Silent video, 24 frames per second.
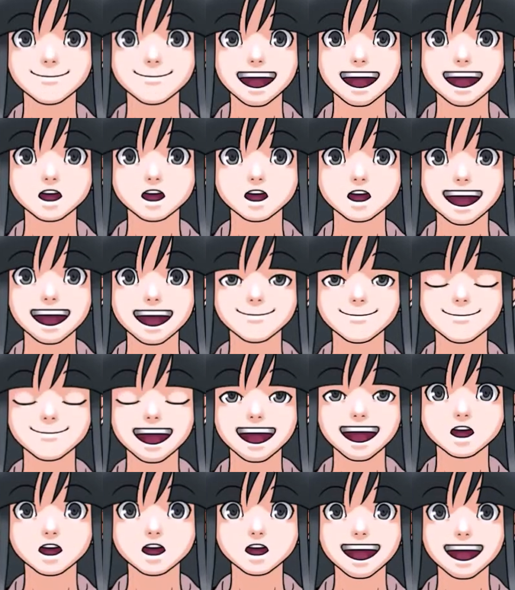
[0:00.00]
Max,
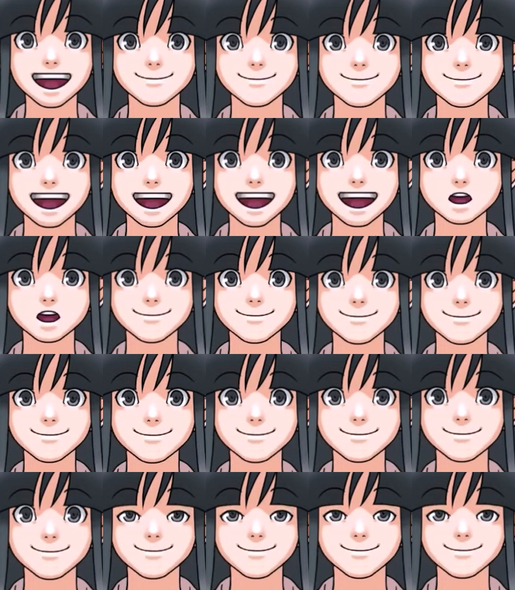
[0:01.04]
do you mind teaching me the trick
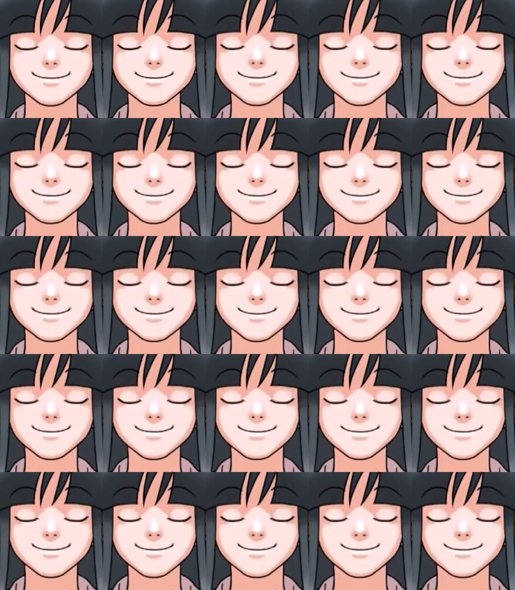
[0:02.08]
behind